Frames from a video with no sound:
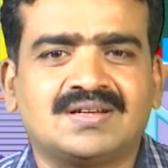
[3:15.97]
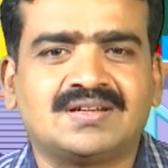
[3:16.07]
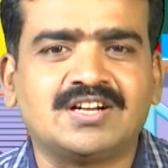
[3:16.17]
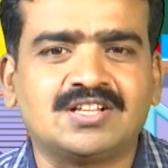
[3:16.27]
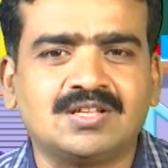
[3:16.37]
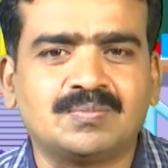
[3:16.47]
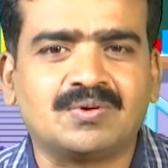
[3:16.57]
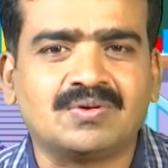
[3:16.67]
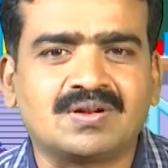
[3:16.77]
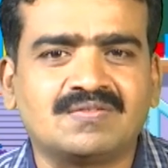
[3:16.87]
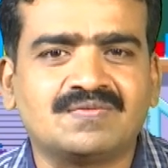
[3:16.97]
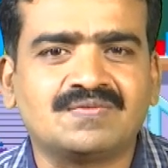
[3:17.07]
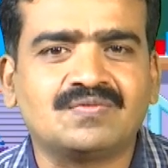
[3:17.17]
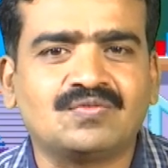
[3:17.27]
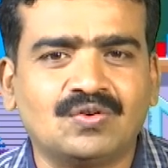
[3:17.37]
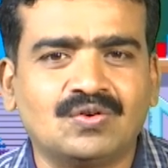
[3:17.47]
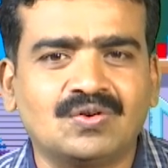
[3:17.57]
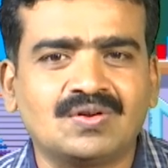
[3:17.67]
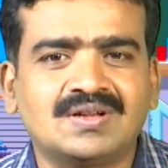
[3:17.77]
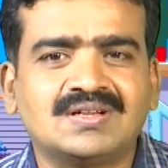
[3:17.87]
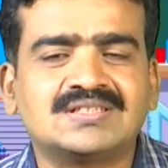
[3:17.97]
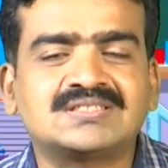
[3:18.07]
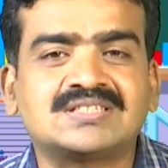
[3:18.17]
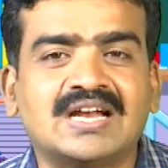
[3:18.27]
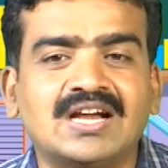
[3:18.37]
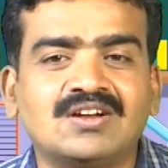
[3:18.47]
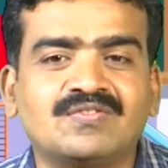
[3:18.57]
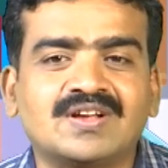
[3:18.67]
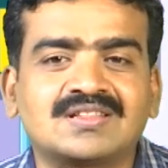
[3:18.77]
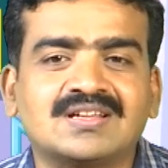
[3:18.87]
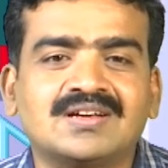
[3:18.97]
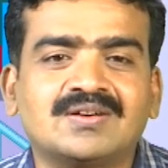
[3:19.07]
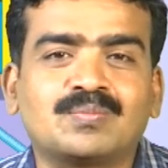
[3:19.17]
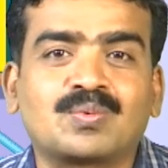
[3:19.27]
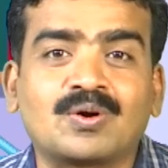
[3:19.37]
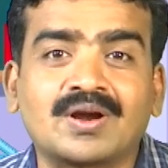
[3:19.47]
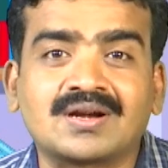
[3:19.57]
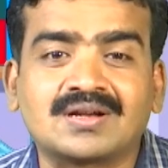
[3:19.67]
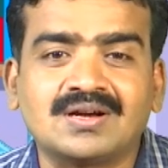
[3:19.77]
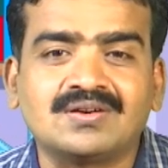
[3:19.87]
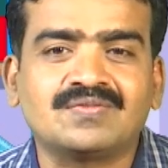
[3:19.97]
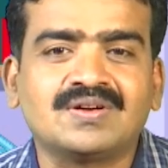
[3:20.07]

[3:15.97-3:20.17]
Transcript: 10 to the power of 4 stand for the product of